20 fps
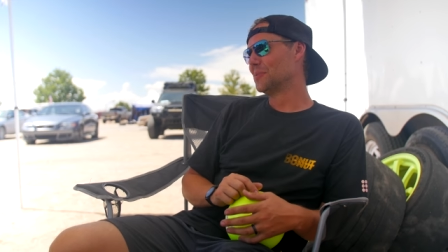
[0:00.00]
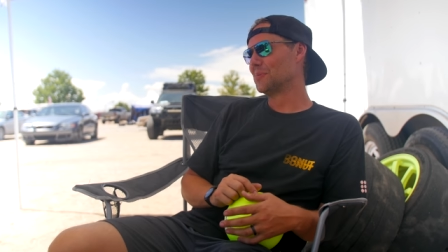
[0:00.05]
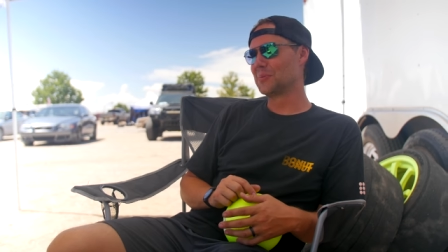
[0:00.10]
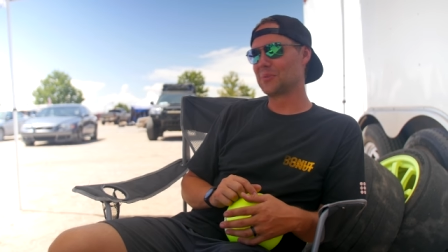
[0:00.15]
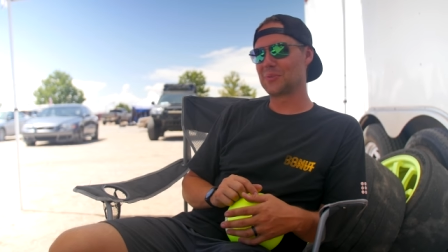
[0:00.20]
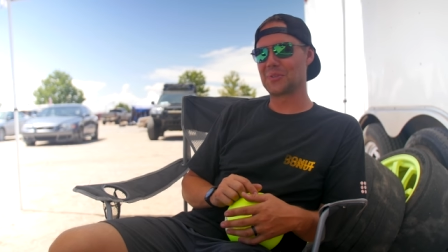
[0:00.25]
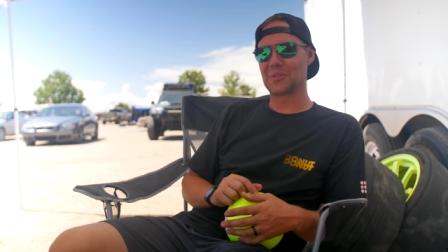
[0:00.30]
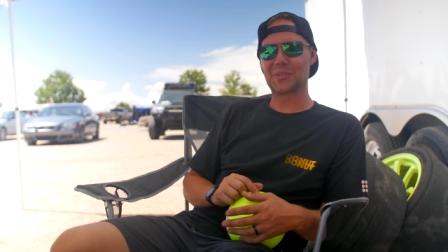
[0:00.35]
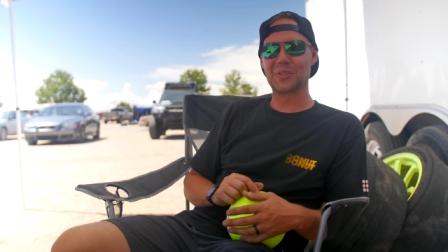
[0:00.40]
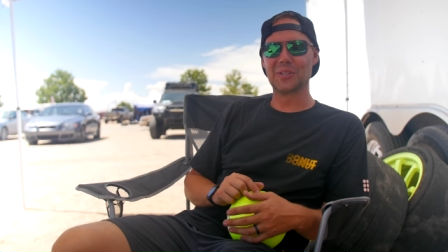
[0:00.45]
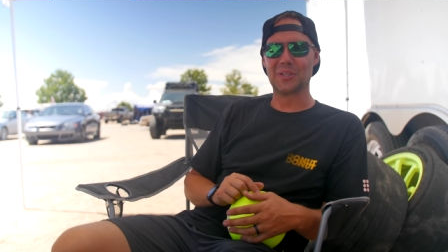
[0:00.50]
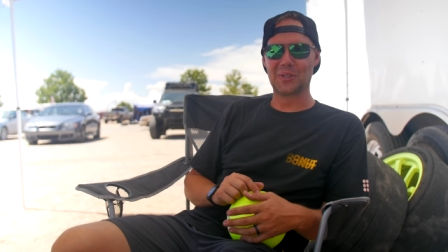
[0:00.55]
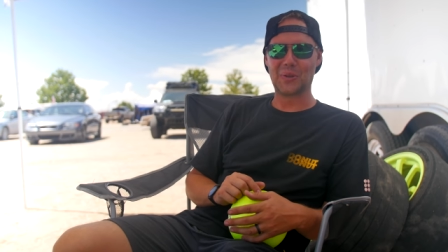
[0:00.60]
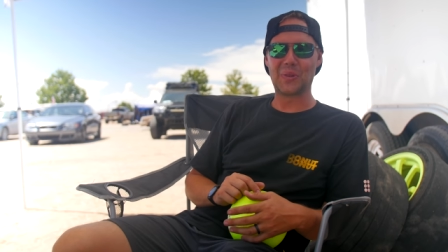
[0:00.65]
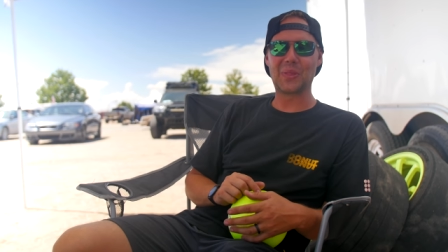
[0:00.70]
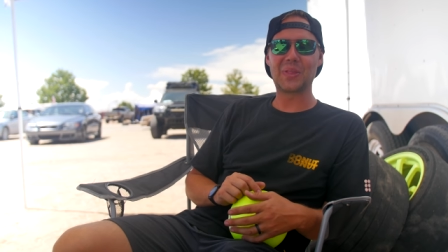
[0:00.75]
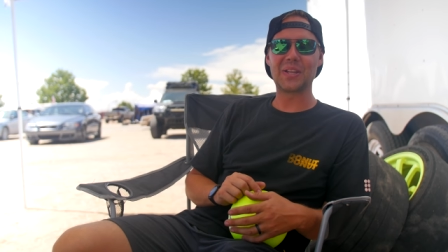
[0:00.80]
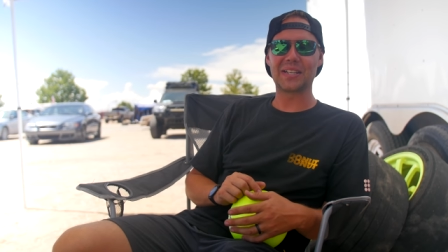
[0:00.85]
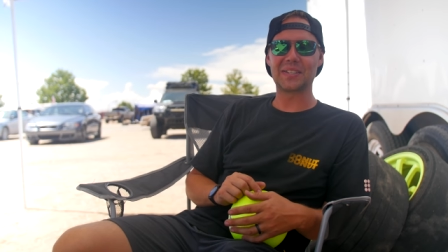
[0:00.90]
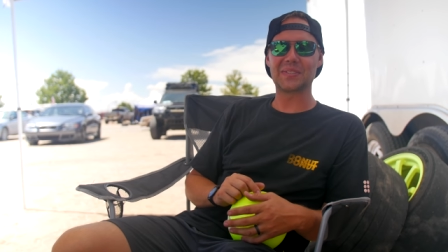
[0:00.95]
was just little
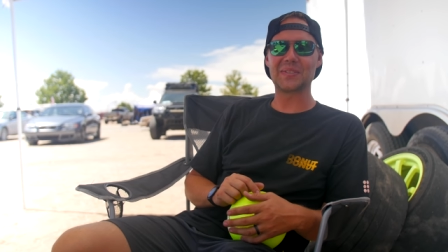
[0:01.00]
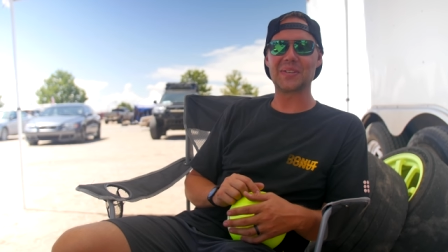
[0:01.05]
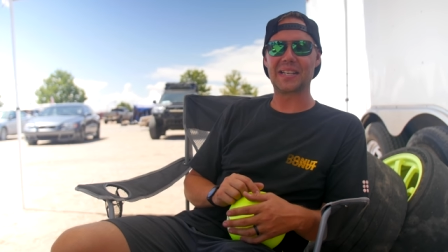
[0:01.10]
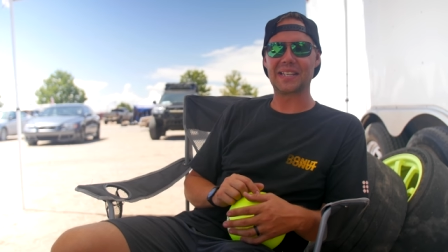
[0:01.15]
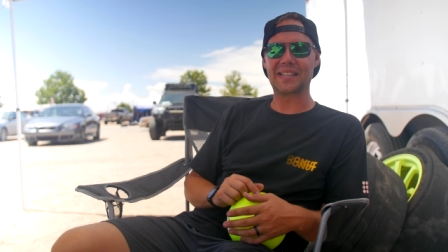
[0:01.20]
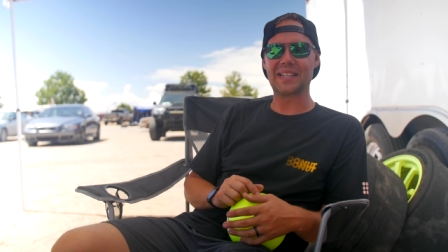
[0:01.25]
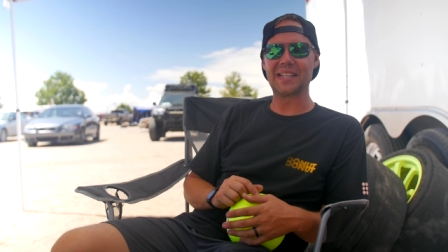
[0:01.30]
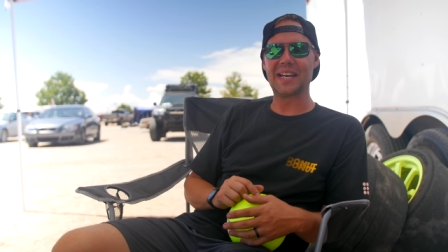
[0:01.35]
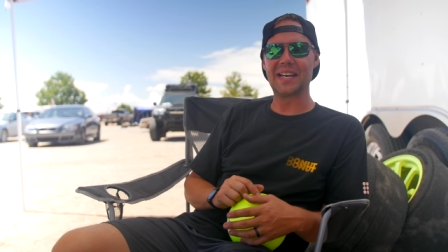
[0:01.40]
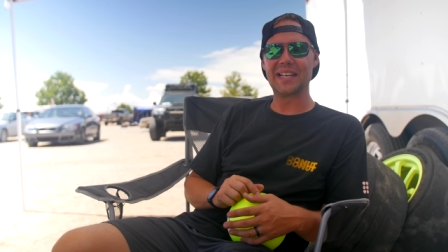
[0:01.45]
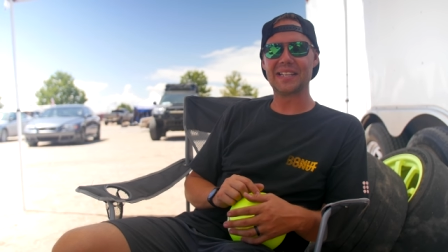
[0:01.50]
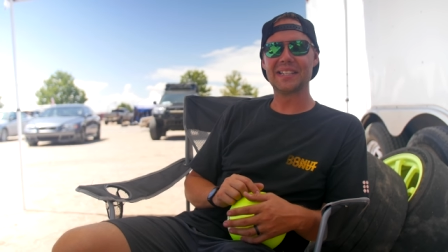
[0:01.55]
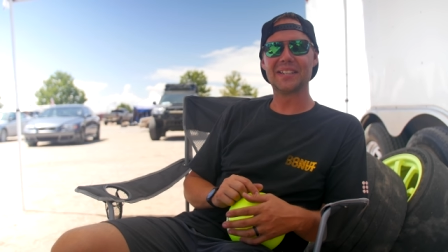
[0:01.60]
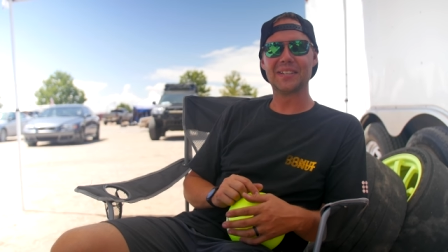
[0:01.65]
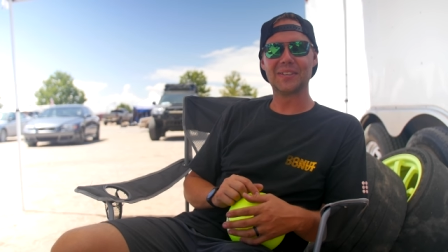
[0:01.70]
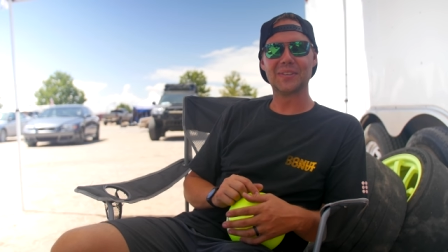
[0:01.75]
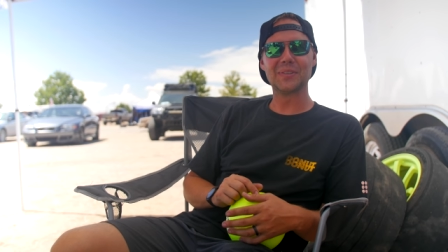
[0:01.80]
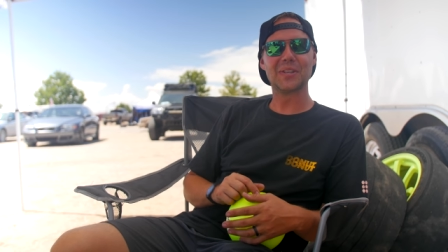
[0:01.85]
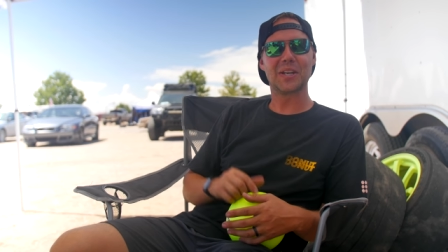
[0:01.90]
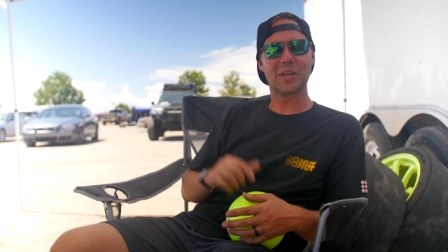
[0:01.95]
things like that. You
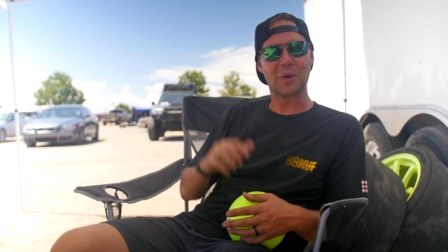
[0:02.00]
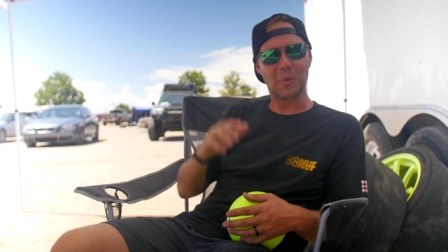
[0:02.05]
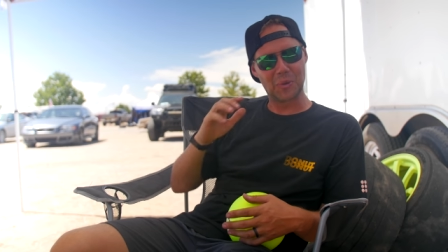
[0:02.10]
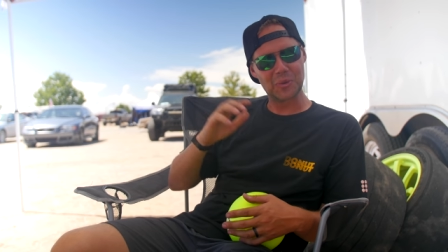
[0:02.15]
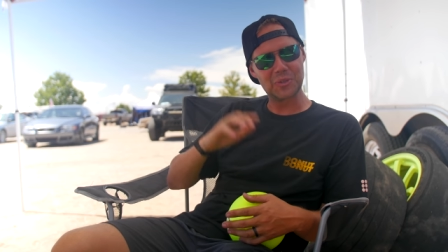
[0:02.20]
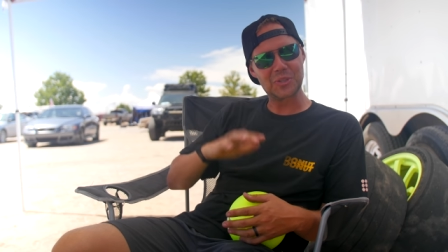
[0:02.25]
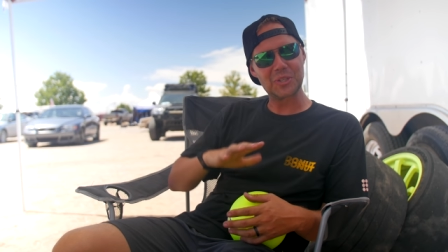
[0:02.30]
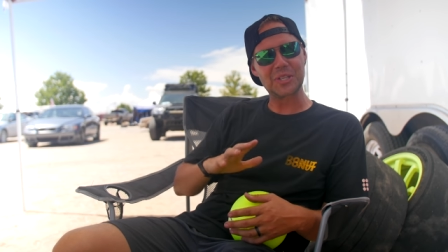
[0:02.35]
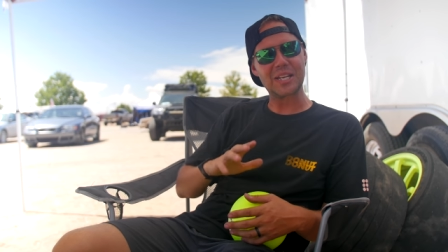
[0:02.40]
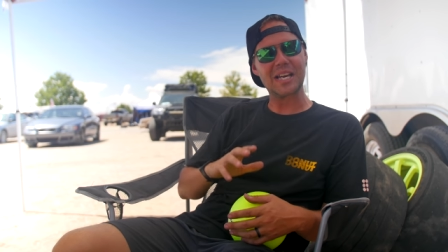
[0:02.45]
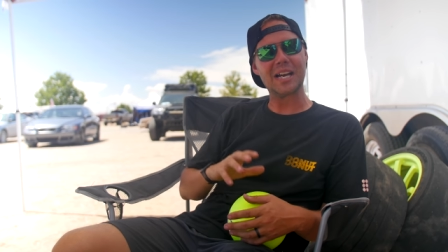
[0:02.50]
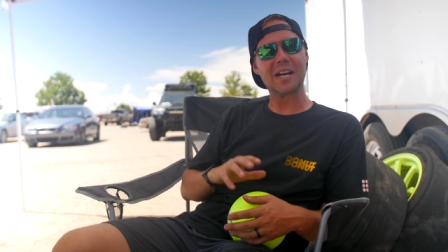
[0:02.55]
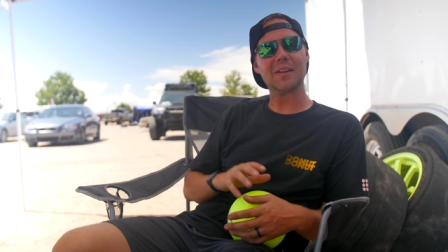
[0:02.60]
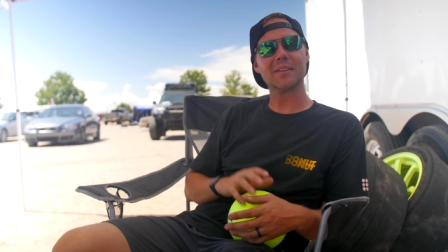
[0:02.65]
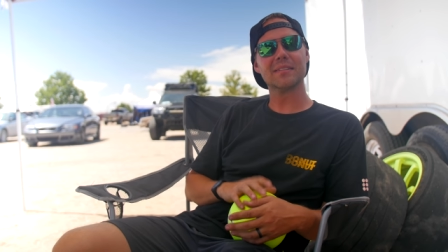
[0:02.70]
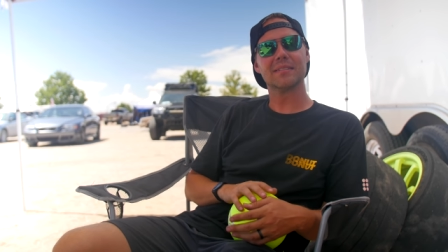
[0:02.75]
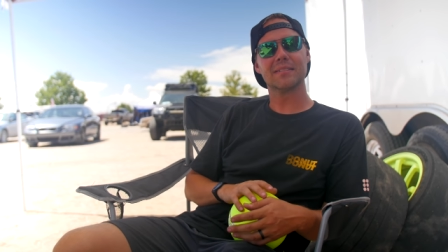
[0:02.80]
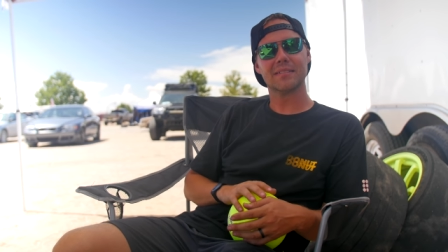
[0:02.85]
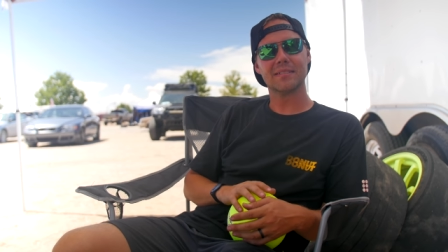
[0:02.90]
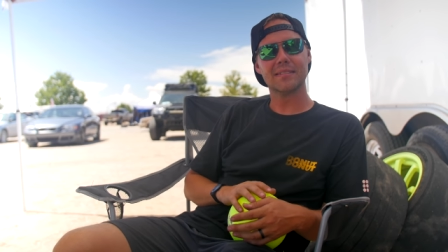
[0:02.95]
know, they hold you
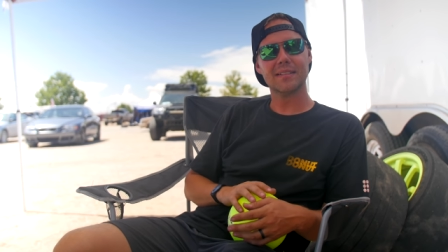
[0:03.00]
down.